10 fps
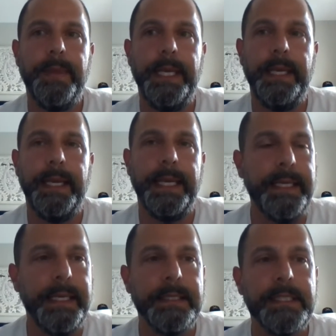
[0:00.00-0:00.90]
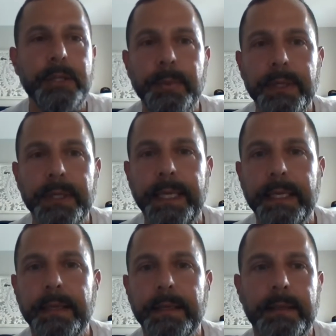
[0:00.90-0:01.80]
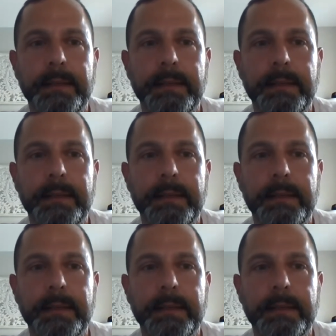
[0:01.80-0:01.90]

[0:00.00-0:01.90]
the Indian Super League